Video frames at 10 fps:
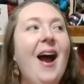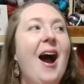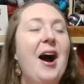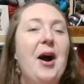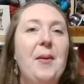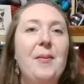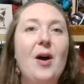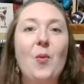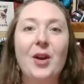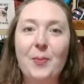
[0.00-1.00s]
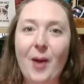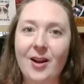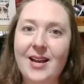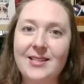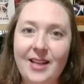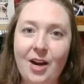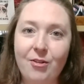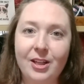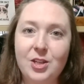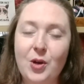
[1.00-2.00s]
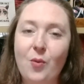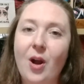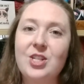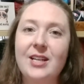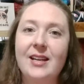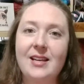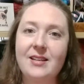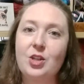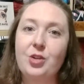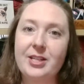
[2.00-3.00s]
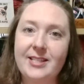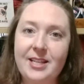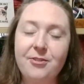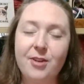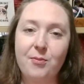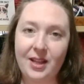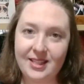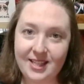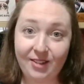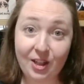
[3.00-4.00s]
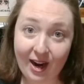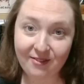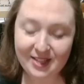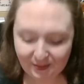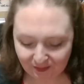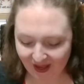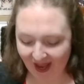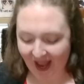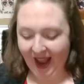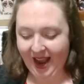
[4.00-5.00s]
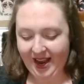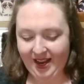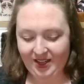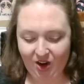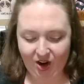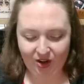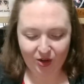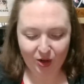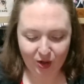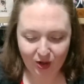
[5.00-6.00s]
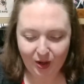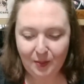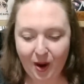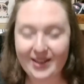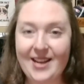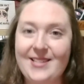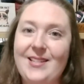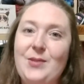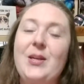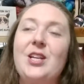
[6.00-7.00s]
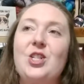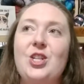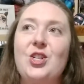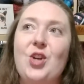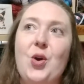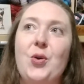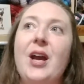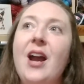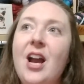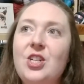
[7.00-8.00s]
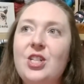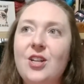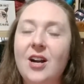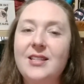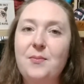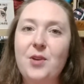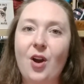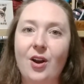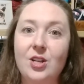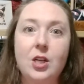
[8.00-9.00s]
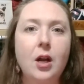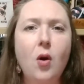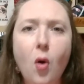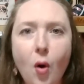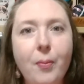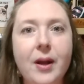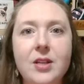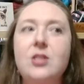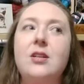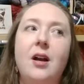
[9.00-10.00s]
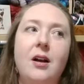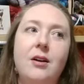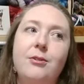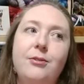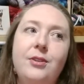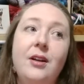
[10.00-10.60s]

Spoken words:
one of the podcasts that I really enjoy watching is Crafty from Relatively Crafty, and on her podcast this week she got some yarn. She got a whole bunch of